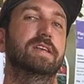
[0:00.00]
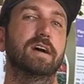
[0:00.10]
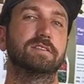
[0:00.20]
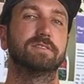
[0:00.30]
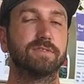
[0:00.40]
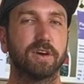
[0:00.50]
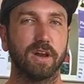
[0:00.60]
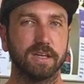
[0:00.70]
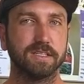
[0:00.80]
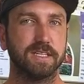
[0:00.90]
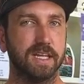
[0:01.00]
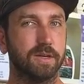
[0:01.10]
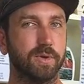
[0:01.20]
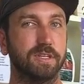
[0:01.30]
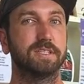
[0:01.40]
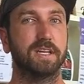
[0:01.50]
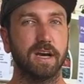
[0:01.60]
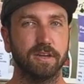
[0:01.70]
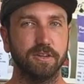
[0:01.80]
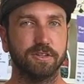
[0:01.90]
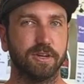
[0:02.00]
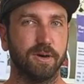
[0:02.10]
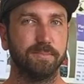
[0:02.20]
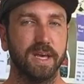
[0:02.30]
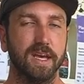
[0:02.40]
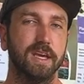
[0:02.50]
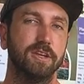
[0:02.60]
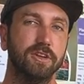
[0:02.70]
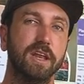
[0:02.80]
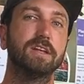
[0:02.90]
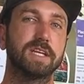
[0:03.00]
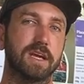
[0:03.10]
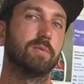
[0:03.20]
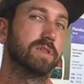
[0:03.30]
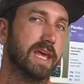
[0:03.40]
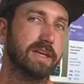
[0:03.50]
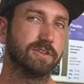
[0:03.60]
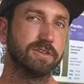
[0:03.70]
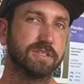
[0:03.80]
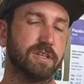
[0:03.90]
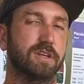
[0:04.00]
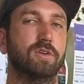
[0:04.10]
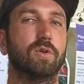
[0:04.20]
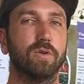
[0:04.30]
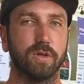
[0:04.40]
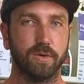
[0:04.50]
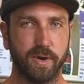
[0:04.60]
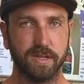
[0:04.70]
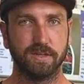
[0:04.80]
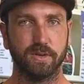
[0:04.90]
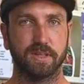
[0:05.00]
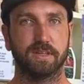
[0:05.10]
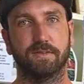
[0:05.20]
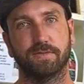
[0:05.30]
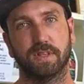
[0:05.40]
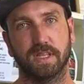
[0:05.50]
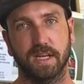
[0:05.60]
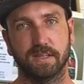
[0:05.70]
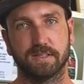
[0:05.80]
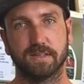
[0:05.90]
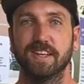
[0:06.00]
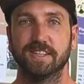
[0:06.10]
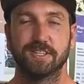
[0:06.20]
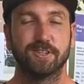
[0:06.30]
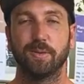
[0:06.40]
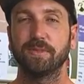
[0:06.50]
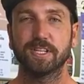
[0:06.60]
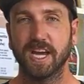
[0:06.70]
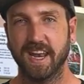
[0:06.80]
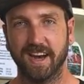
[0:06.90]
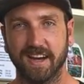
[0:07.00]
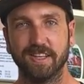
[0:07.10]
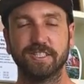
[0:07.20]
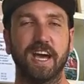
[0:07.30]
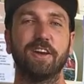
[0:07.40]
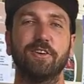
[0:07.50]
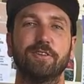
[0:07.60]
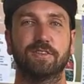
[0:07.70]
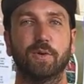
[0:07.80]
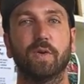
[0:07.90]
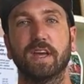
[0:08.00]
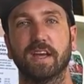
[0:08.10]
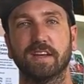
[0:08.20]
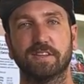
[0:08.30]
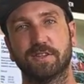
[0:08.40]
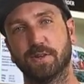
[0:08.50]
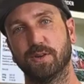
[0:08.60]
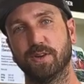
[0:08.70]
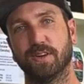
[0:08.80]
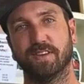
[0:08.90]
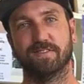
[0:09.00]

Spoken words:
does. You've got to understand that when you start a new job, you need to take on what they do so that you're not the one doing the different things. Stop the chatter. The chatter of talking to